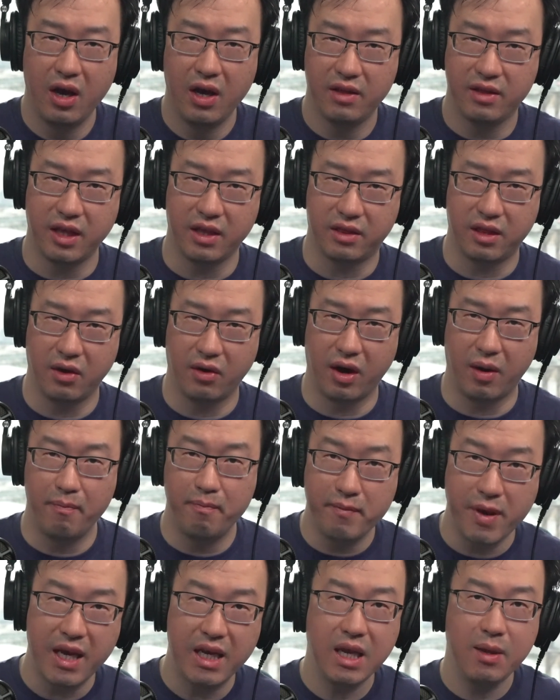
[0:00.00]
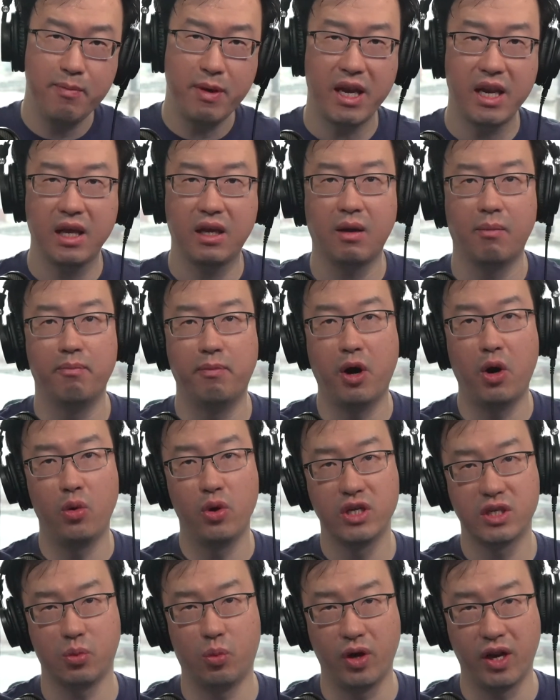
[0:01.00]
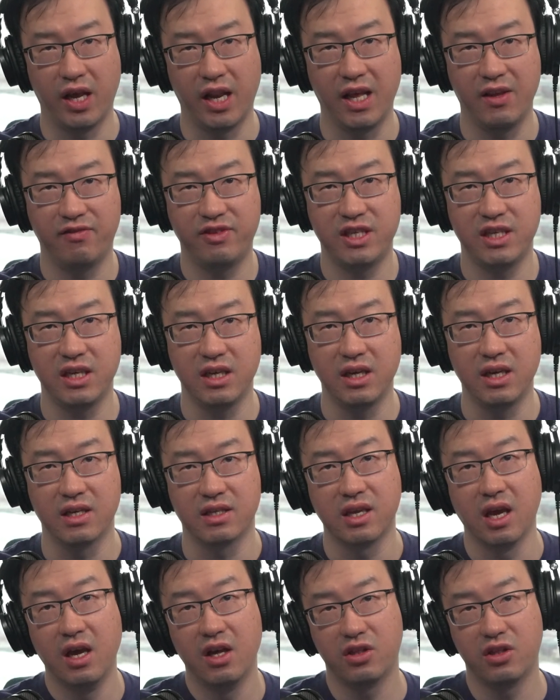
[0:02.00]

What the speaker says: that there are many, many components of what an NFT is.